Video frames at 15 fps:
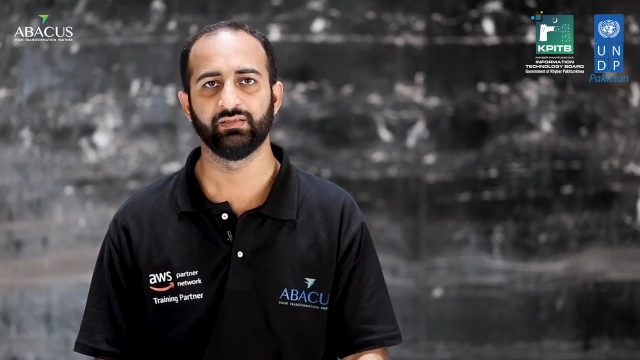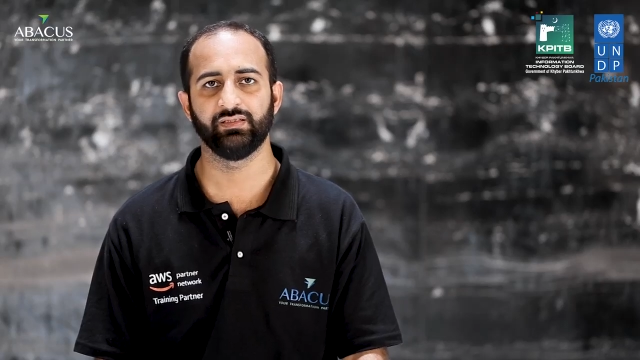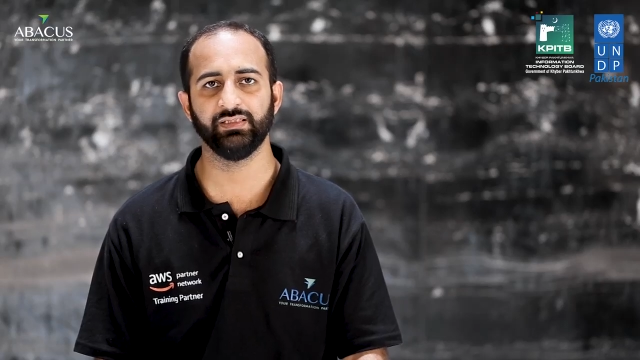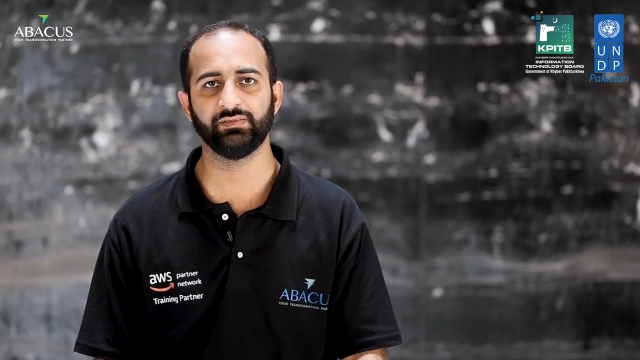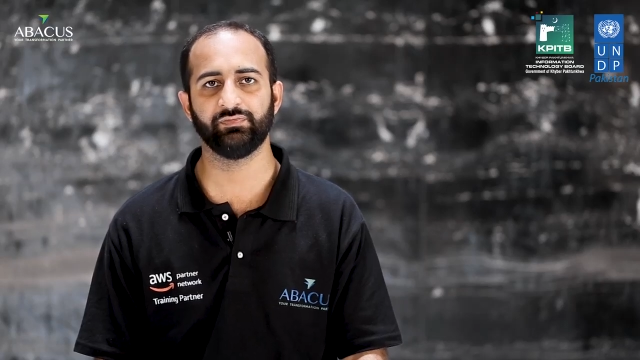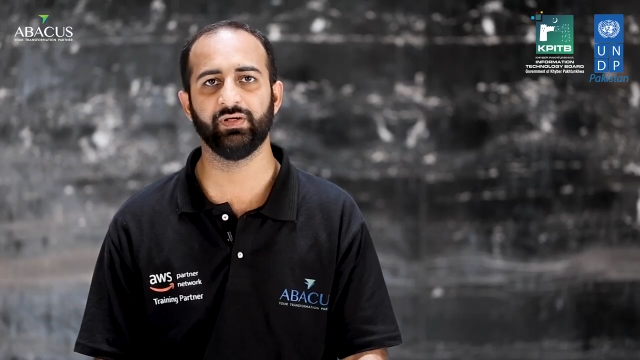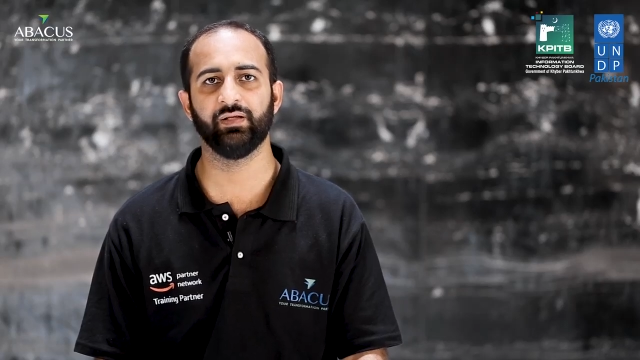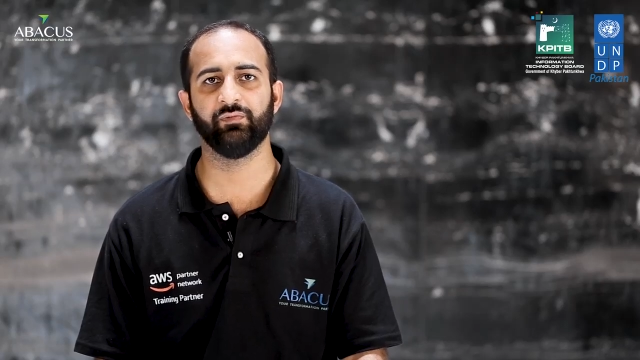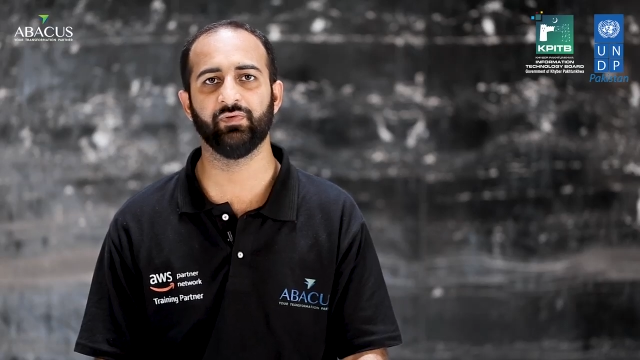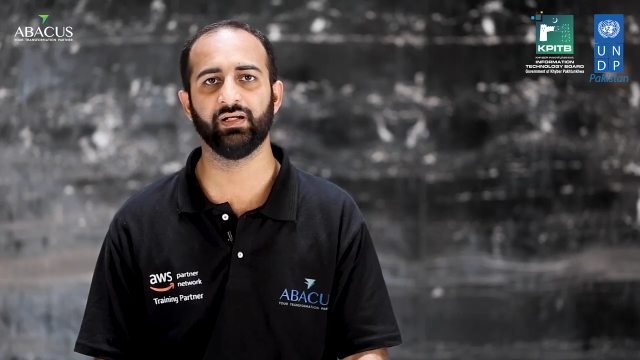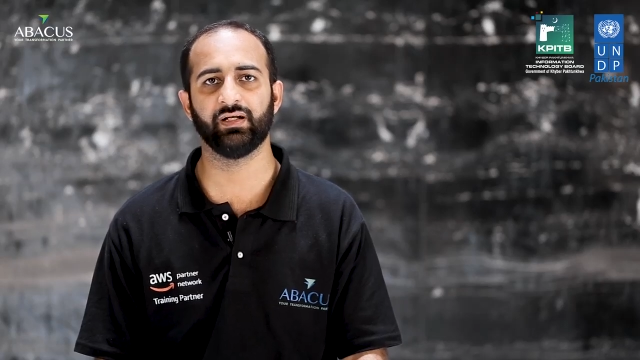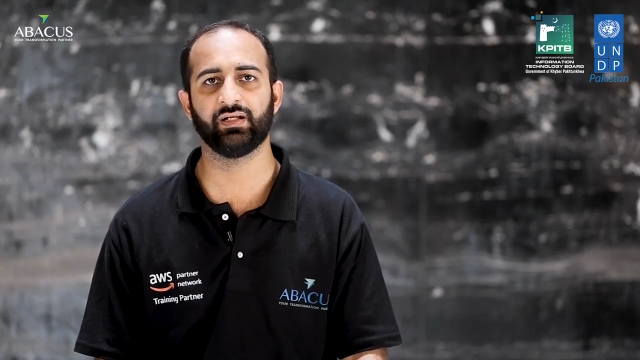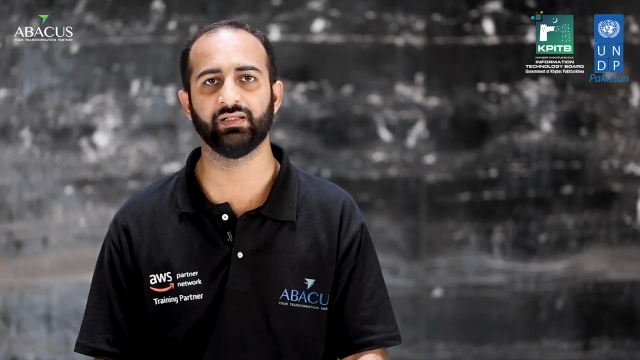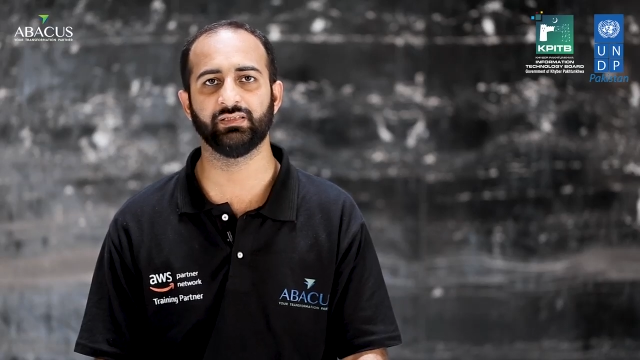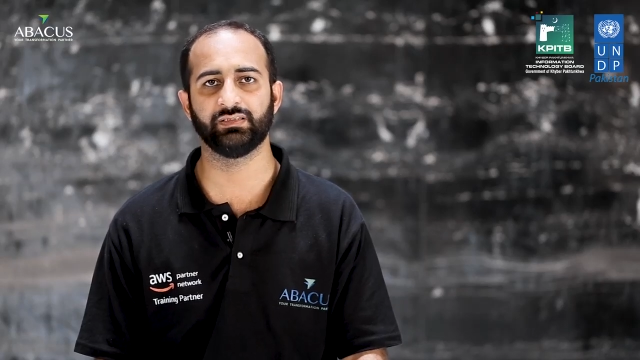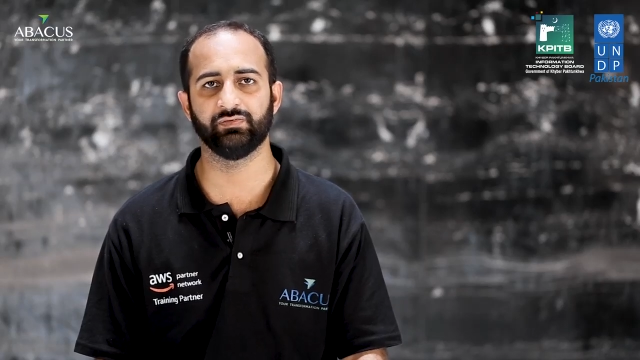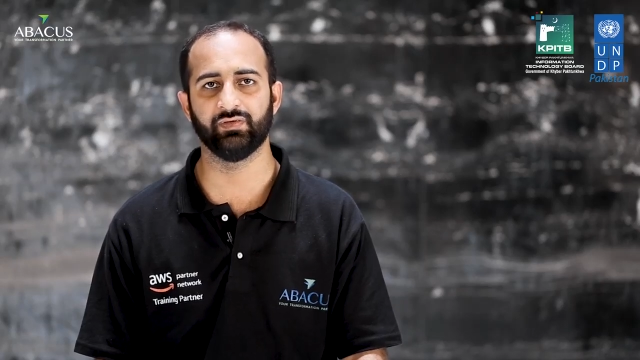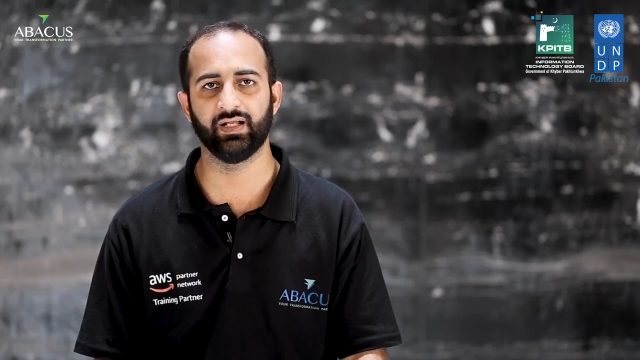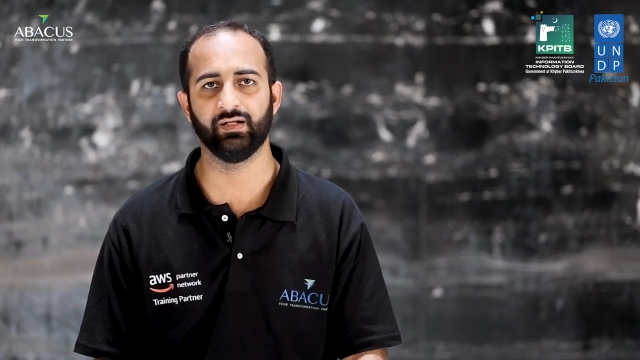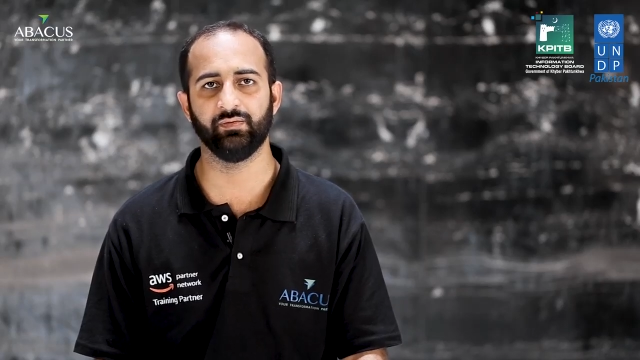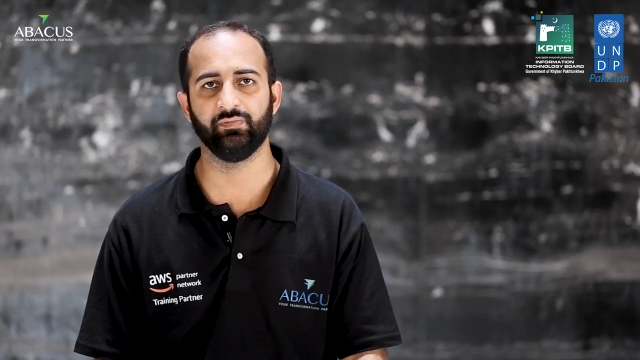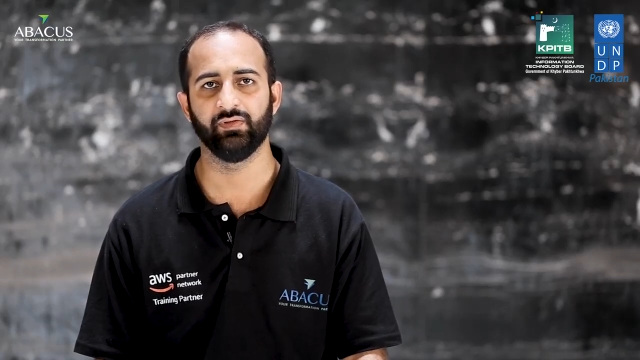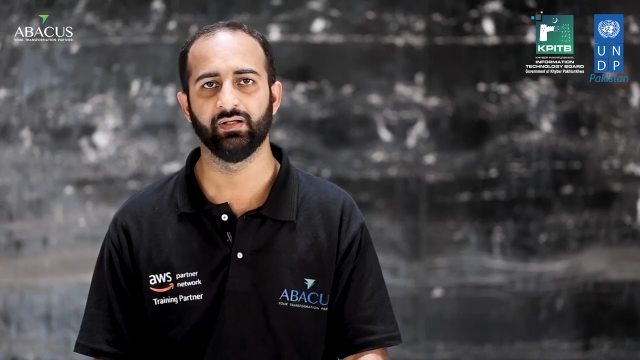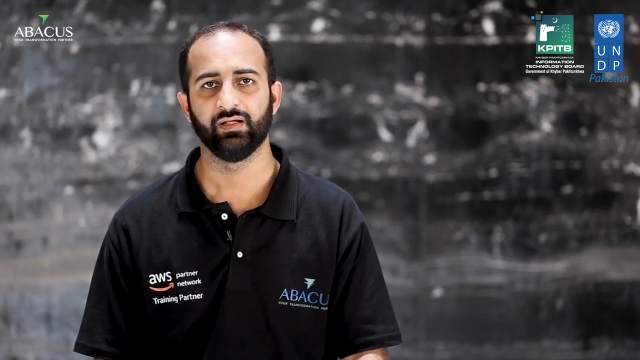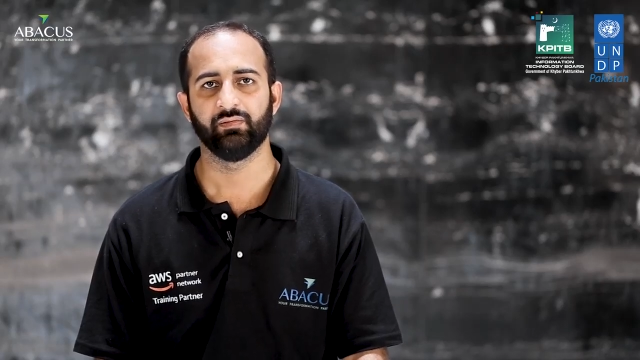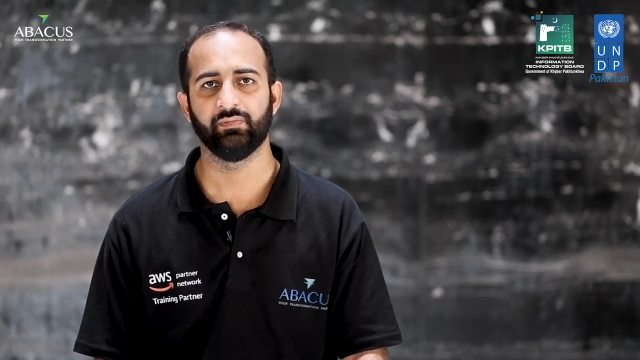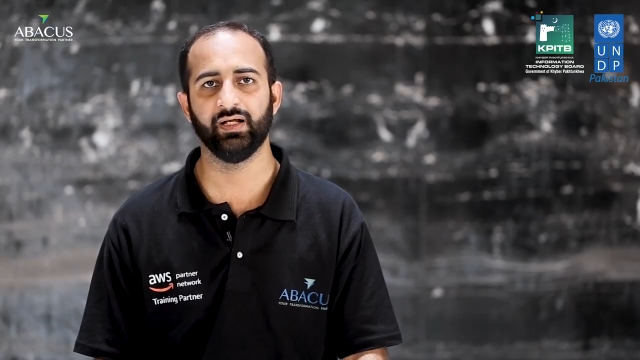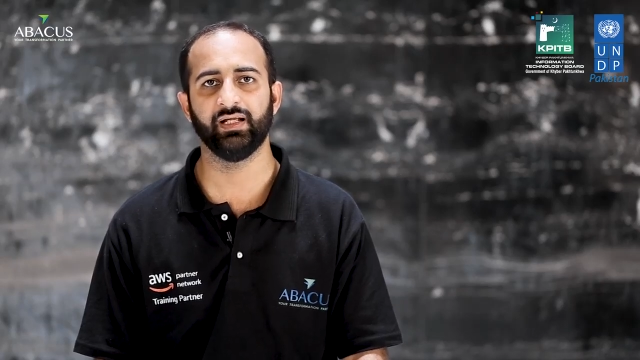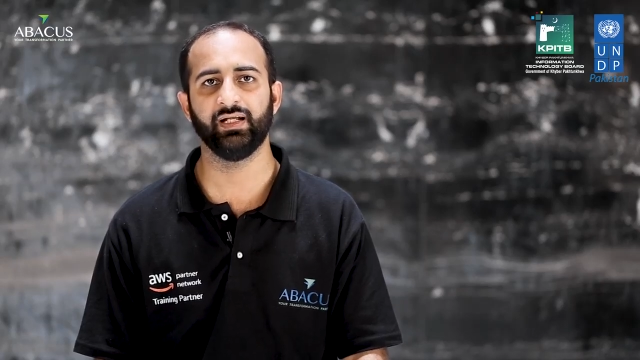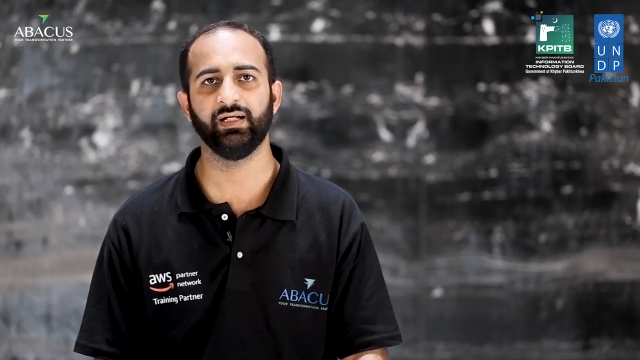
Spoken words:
This framework is developed by